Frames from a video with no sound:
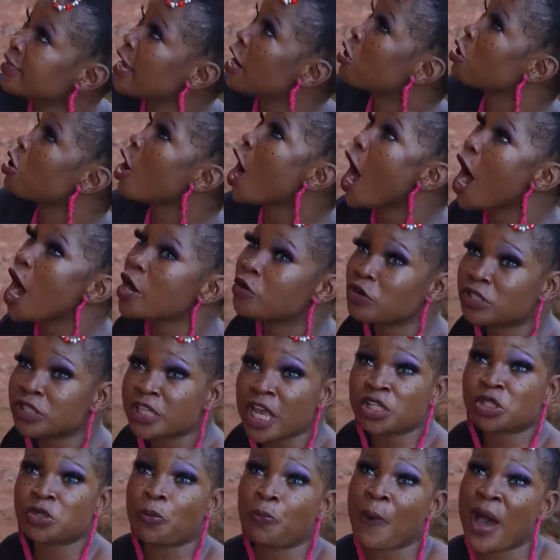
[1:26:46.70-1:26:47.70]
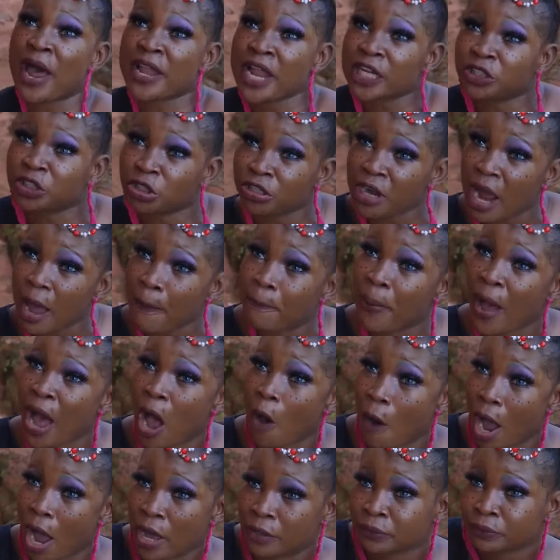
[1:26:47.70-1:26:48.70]
is a God with a supernatural
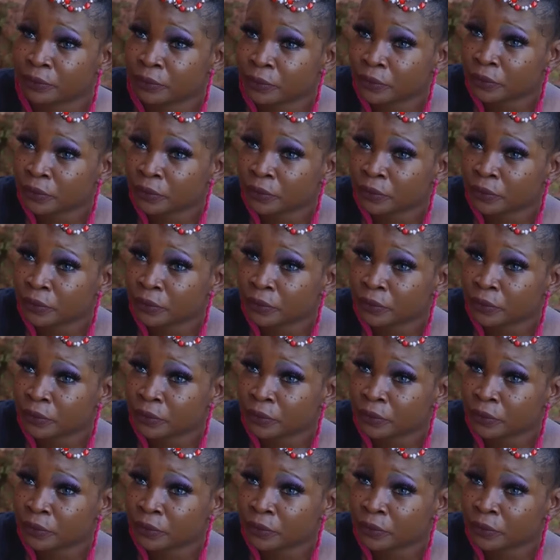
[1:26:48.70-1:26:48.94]
power